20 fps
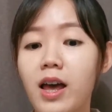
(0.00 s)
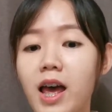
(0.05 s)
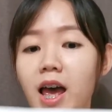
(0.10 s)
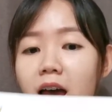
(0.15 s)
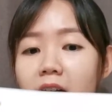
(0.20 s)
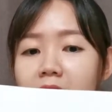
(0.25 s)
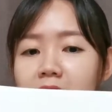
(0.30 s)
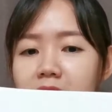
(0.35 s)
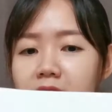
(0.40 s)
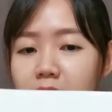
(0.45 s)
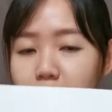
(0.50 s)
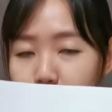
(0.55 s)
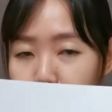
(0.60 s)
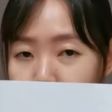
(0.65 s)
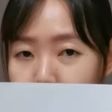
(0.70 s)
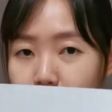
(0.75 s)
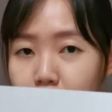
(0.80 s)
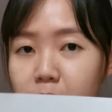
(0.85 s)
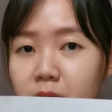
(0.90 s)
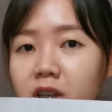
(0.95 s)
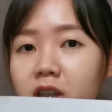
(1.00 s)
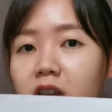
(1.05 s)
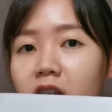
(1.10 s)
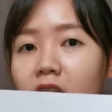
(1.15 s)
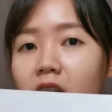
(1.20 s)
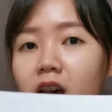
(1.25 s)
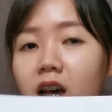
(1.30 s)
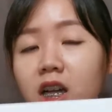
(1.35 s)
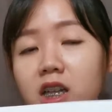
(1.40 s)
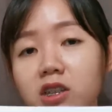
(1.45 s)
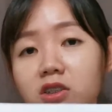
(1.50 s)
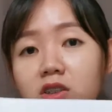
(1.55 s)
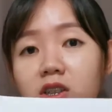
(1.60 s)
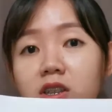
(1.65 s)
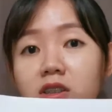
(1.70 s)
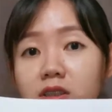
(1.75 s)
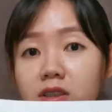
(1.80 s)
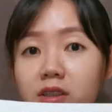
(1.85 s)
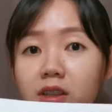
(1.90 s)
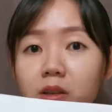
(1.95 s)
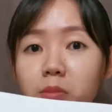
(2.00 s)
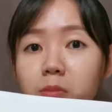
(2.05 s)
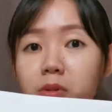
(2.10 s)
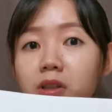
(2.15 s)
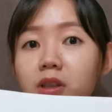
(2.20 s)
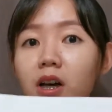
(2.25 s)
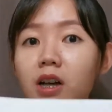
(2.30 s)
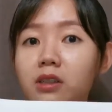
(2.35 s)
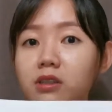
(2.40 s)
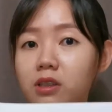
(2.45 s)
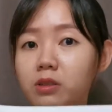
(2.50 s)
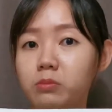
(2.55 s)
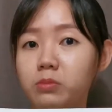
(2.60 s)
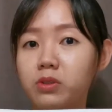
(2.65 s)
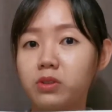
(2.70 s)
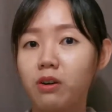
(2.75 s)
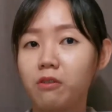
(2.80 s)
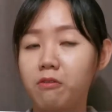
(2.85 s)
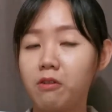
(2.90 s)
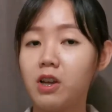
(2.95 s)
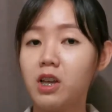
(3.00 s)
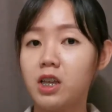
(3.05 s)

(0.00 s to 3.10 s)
And this baby can actually stabilize himself.